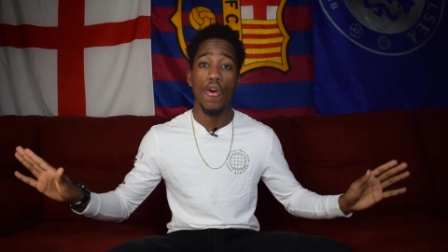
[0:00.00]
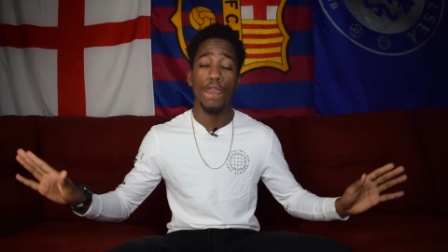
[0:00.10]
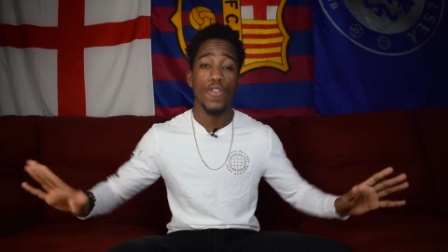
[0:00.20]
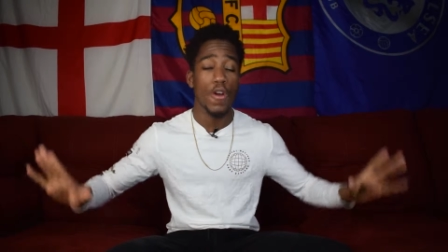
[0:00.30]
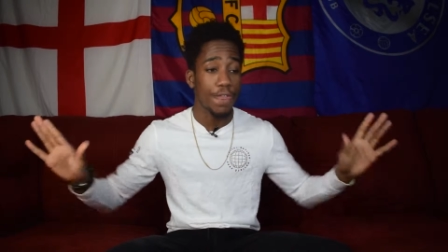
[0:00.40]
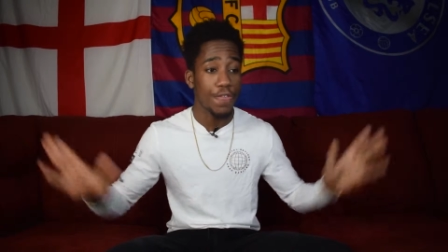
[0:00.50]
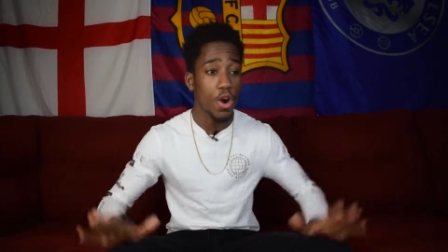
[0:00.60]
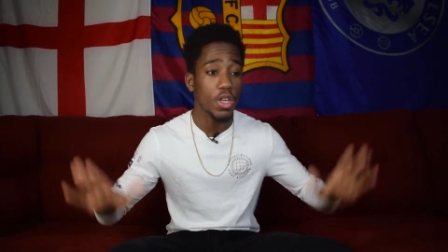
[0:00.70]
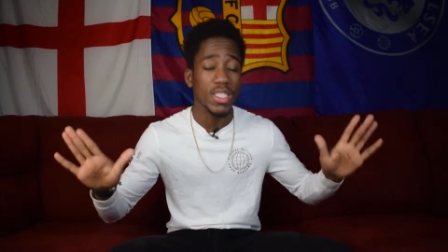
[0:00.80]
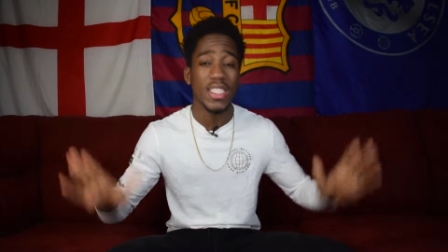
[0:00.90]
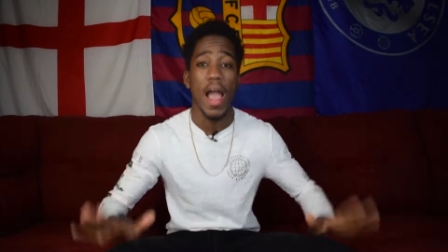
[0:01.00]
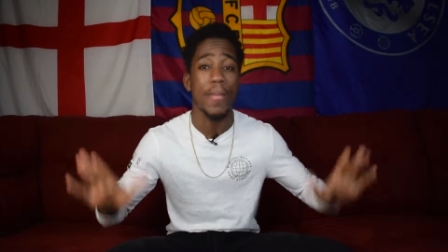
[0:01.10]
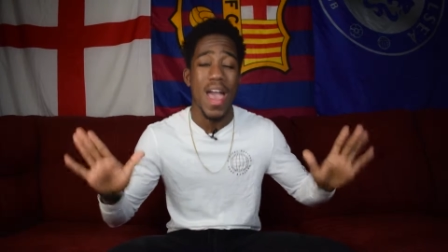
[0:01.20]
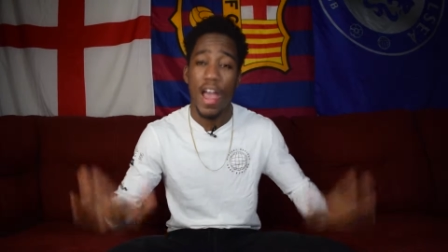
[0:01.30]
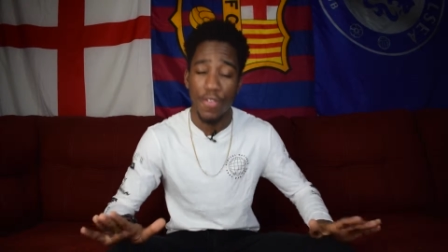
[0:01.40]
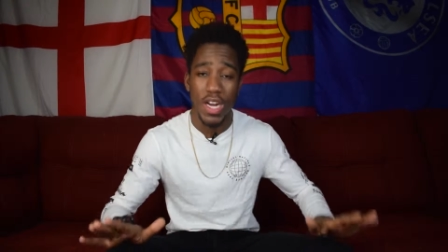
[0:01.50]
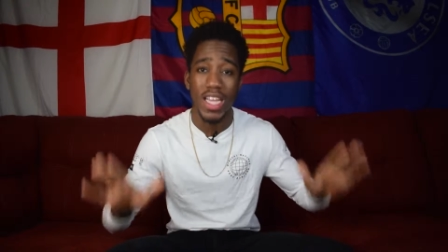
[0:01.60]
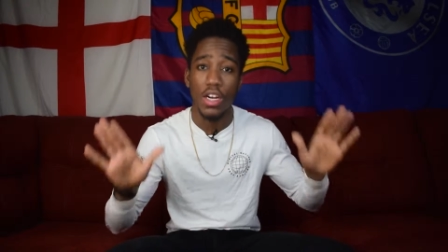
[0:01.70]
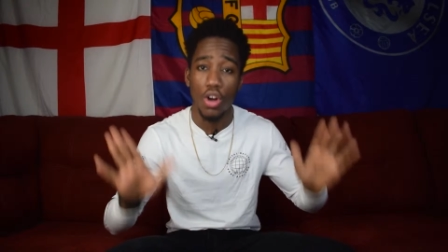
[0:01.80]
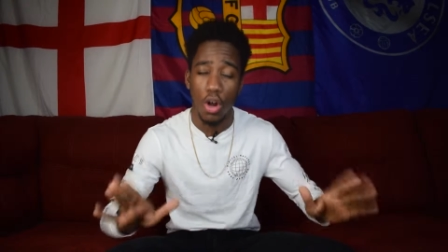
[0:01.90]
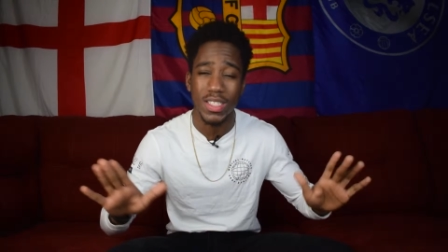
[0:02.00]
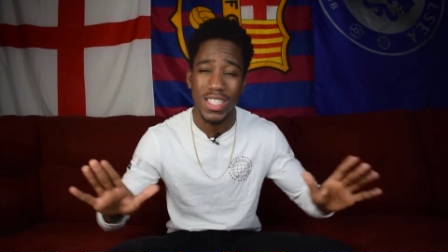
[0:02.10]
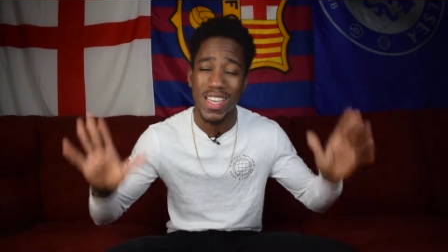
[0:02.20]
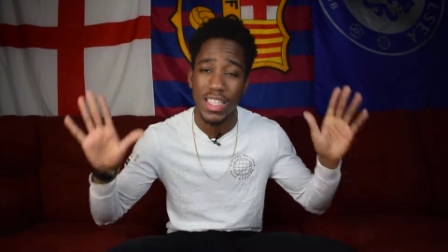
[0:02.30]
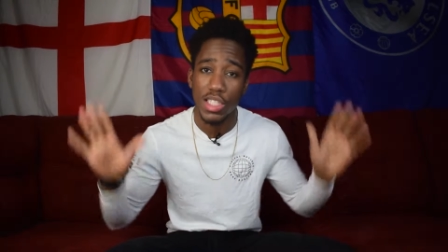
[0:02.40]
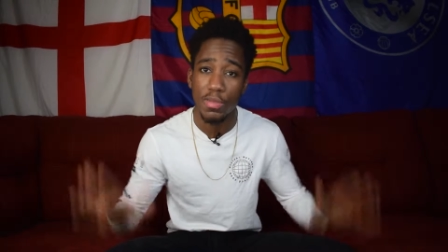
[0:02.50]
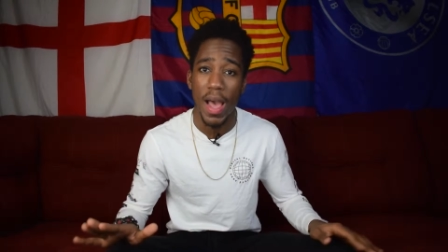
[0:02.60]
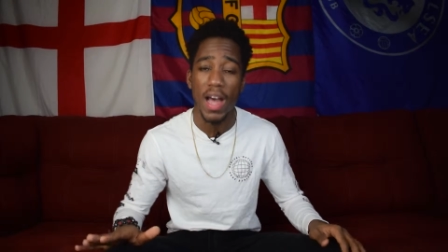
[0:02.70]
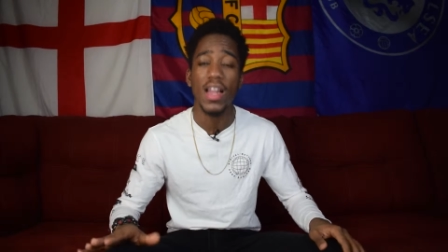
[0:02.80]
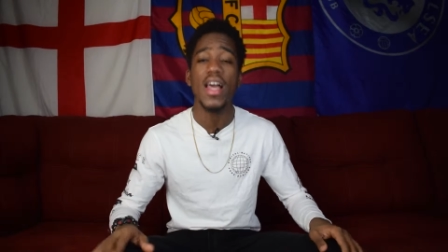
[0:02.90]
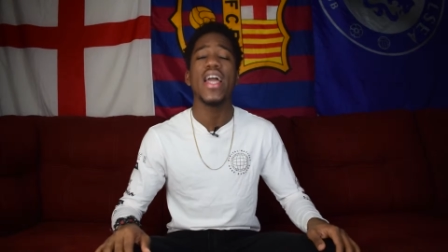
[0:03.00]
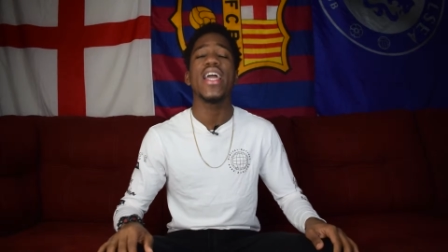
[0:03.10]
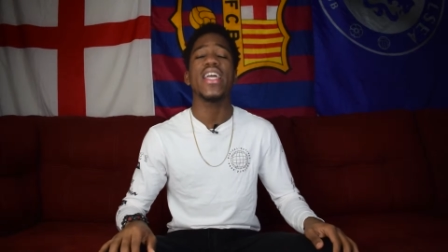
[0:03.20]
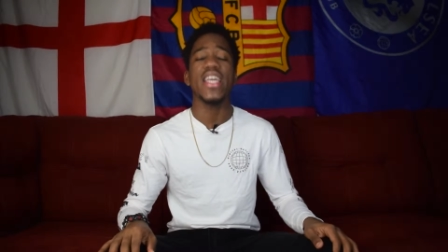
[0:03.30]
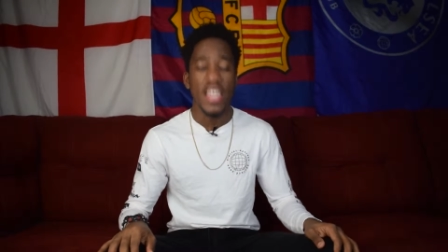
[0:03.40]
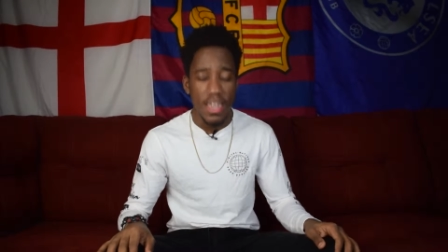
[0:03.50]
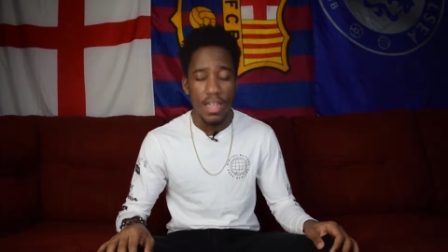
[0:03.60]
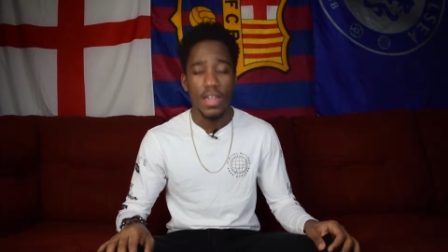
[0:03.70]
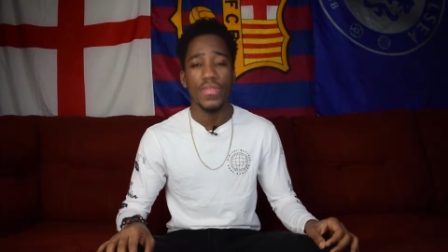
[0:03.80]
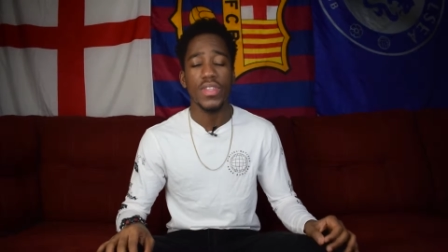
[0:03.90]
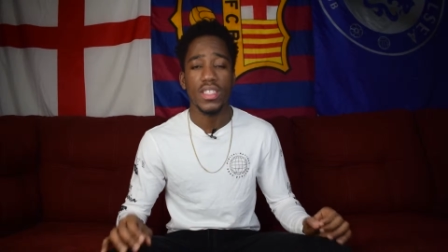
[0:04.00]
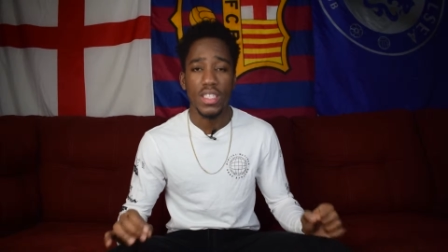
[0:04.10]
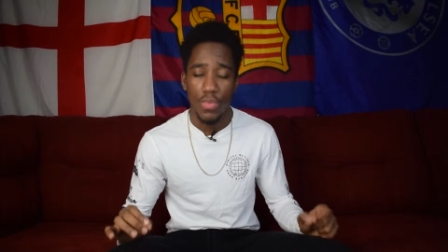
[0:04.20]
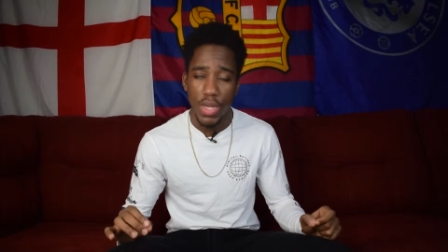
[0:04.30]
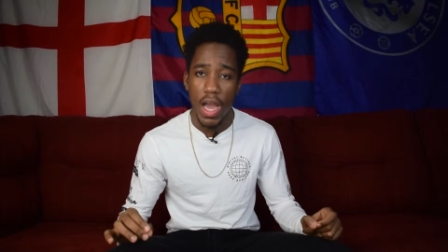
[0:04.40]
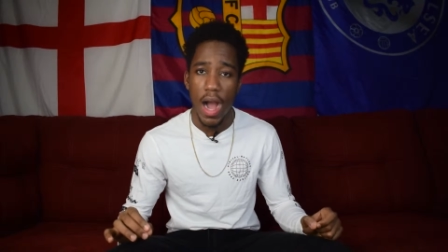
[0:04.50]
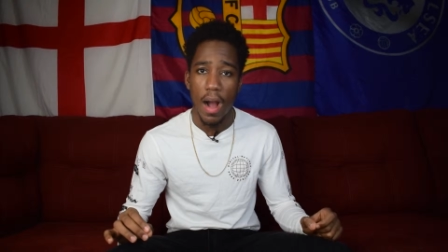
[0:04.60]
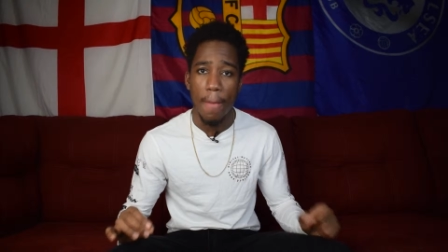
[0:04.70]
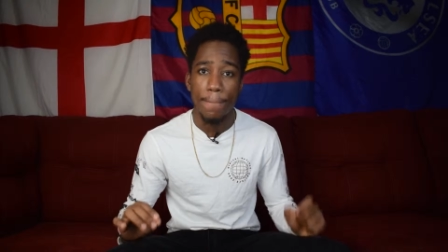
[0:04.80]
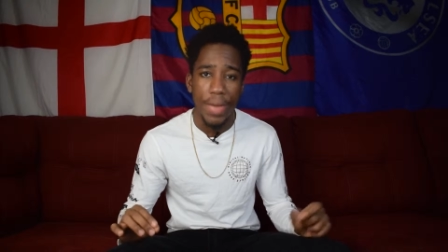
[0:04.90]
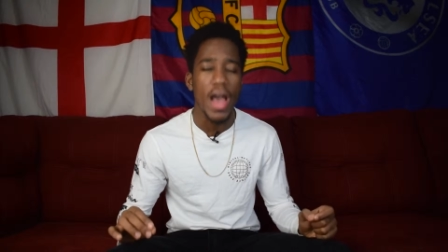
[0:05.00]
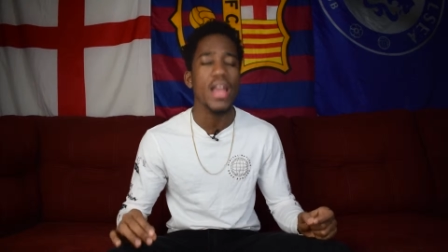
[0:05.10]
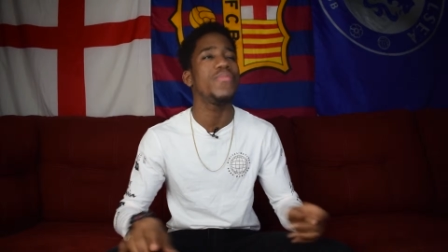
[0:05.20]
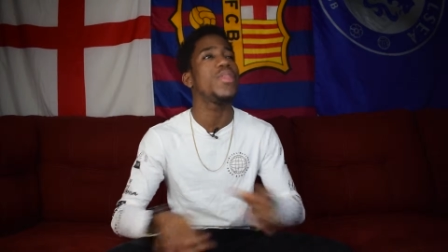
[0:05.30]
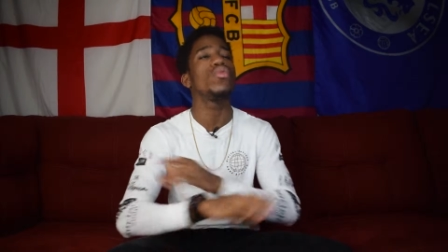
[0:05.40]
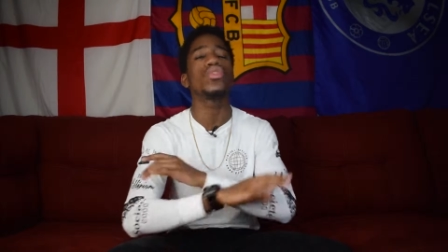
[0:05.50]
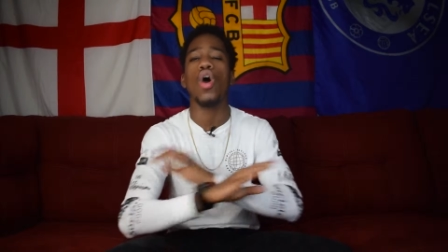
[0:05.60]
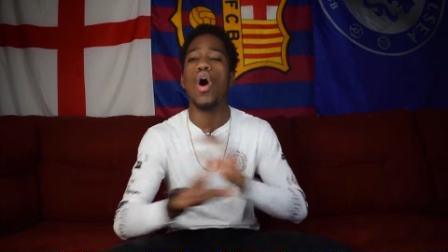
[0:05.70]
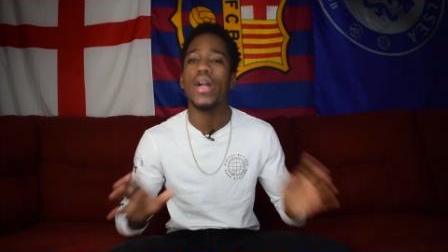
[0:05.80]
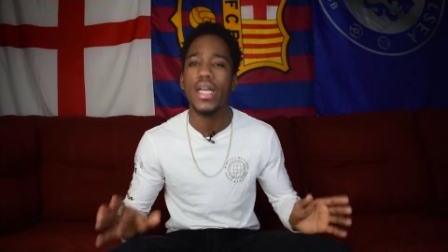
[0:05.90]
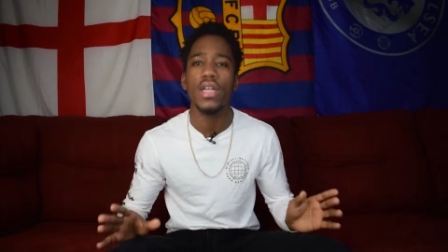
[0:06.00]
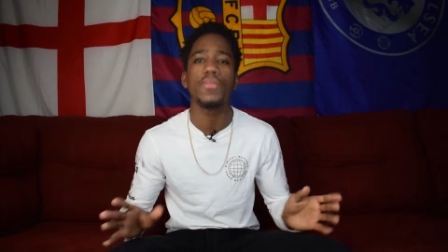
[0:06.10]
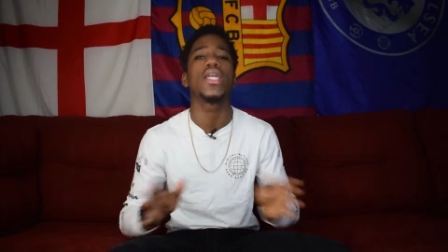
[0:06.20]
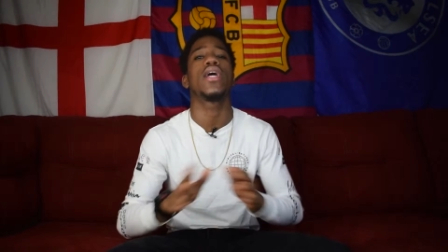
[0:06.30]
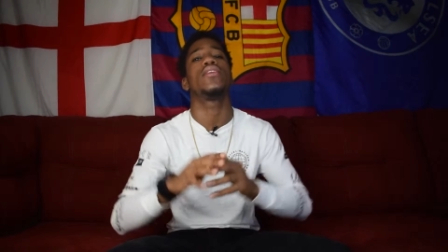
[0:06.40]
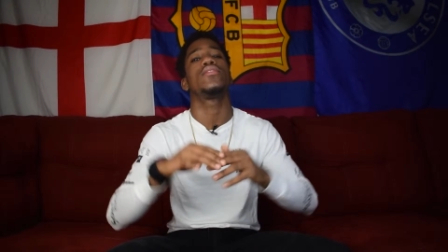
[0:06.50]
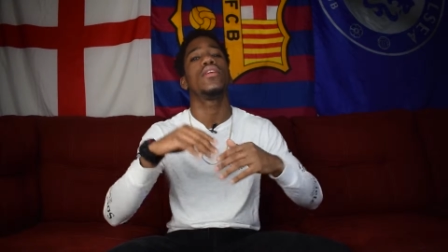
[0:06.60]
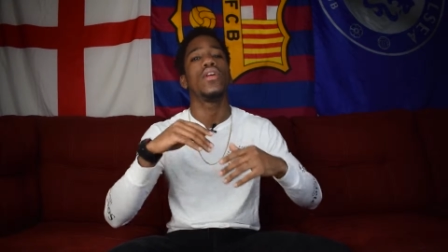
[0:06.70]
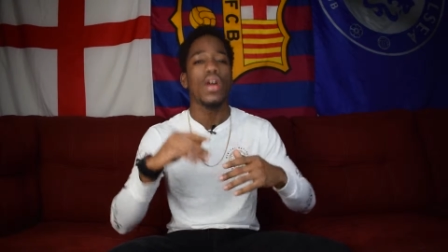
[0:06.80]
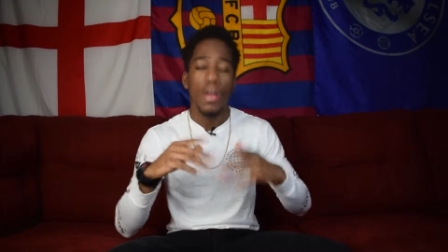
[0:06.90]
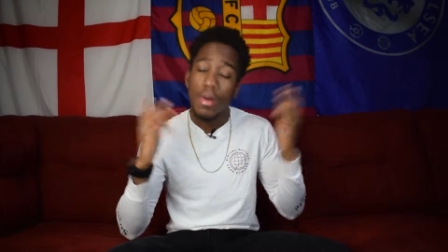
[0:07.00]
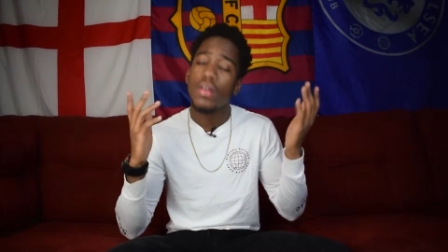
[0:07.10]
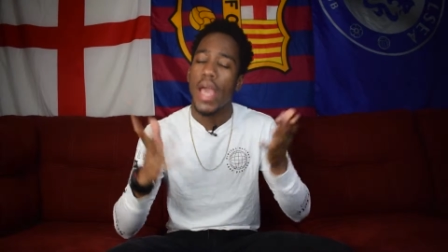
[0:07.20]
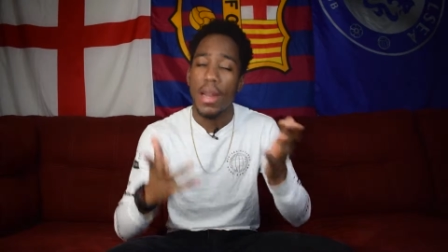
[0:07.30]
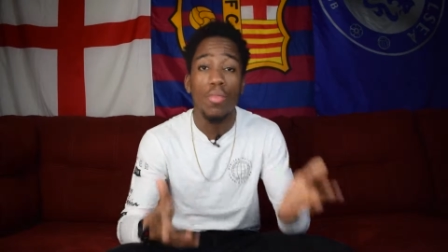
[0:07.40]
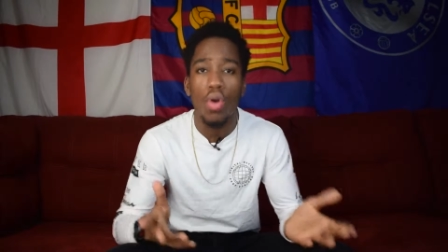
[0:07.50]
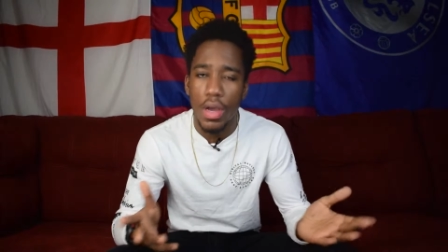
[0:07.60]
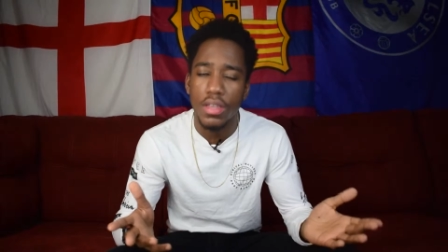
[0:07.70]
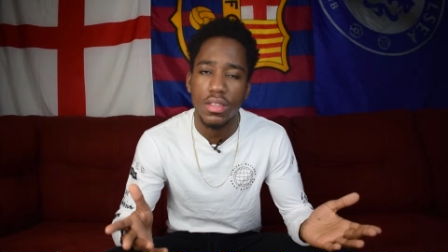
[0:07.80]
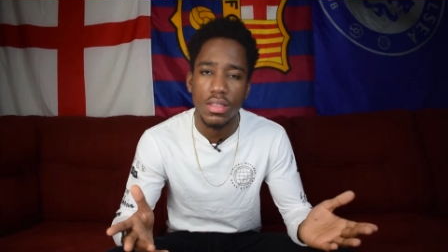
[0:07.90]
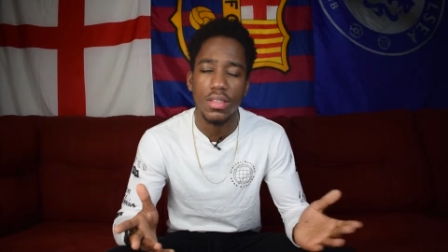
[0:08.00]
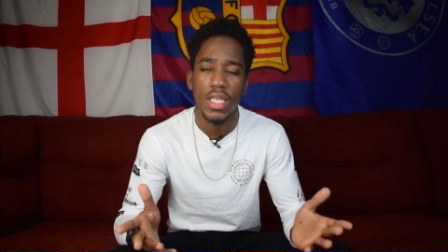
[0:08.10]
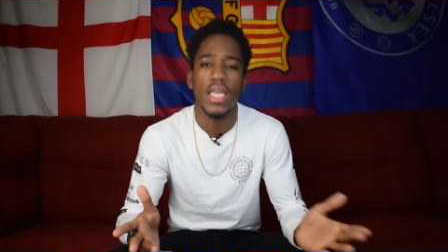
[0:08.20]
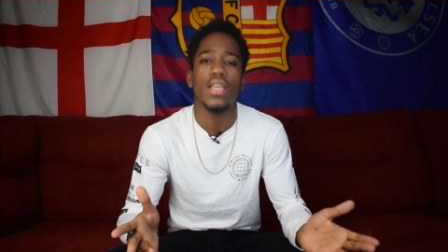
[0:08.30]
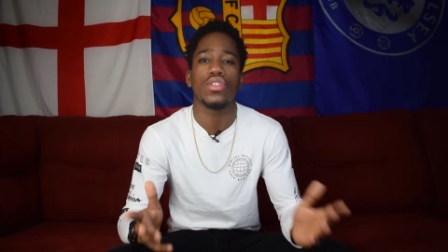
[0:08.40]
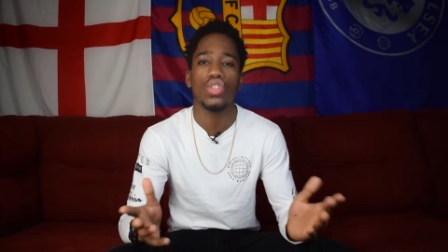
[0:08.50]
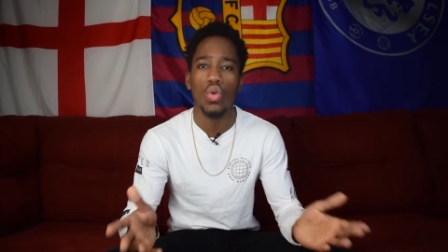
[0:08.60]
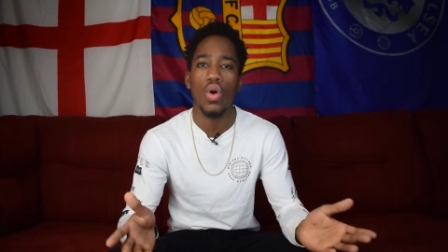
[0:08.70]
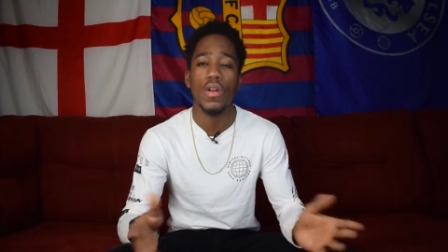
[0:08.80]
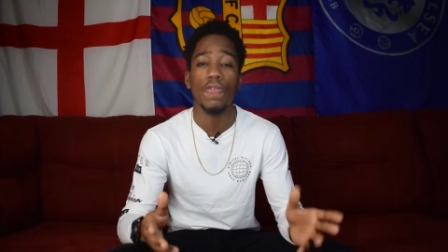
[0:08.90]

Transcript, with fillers: For the first time ever, they lost against Spal in the Serie A. But it was all good because... and Moyes, Keane scored.